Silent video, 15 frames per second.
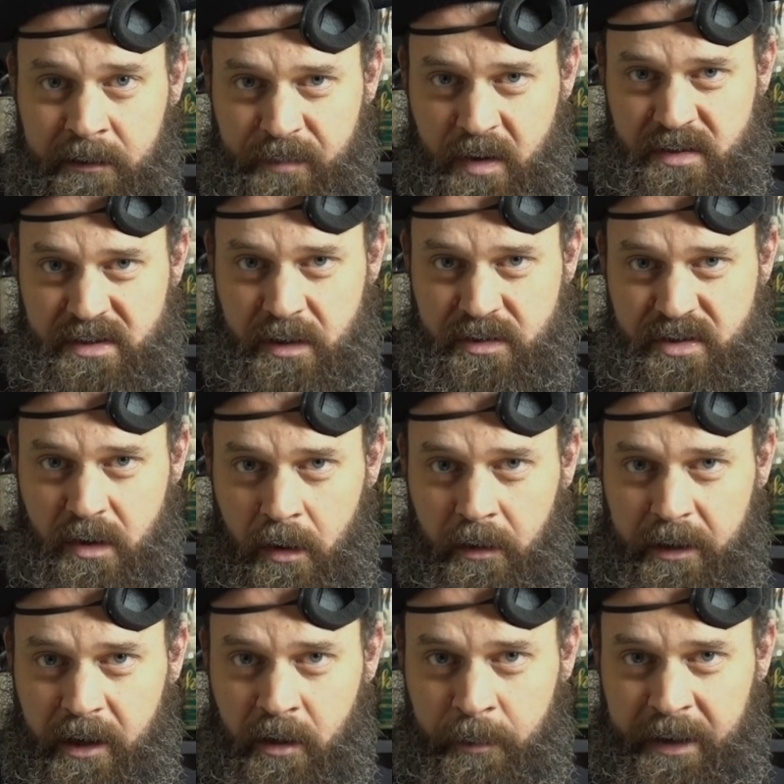Those notes are all
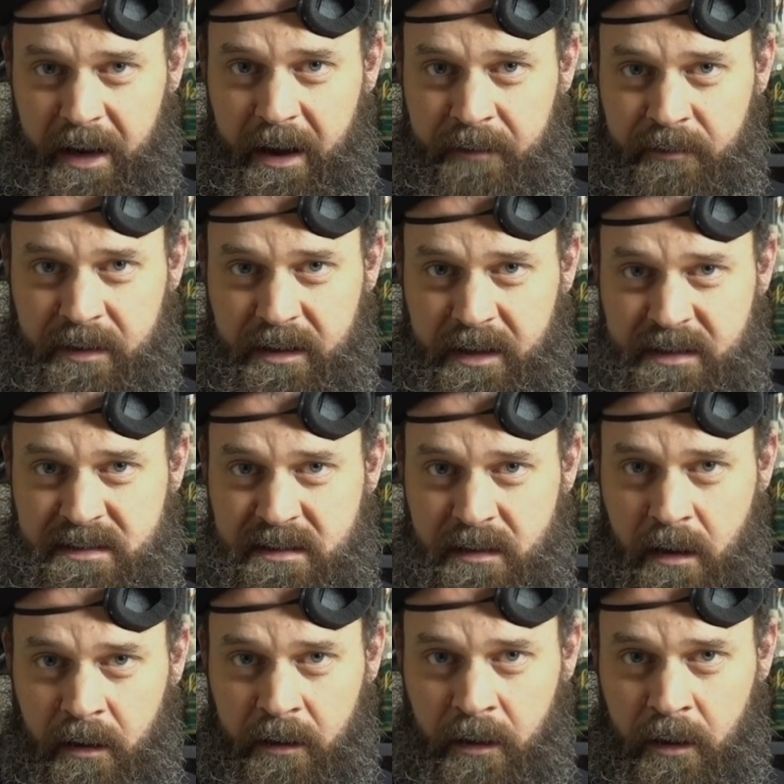here, but everything is
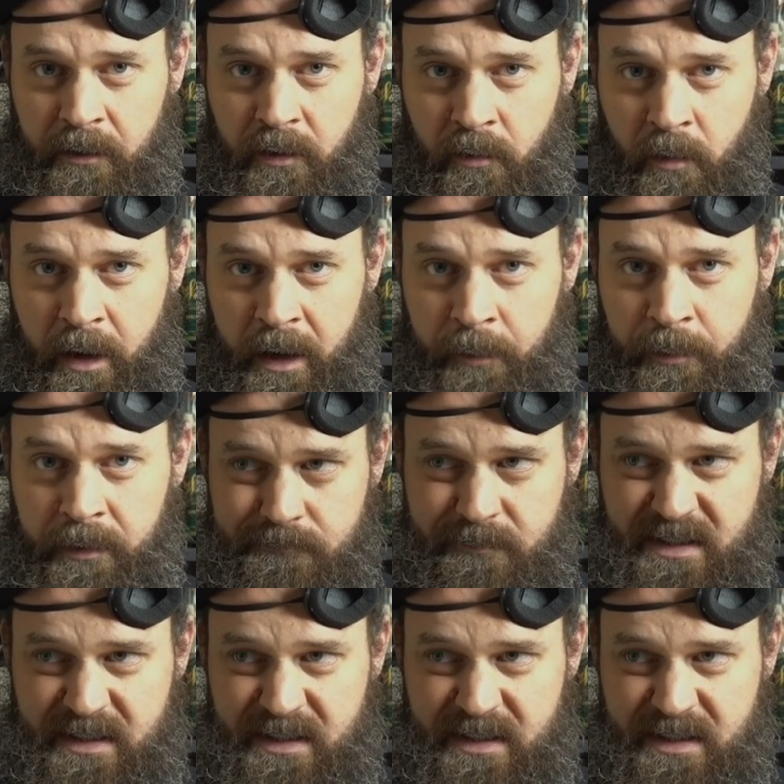young and underripe.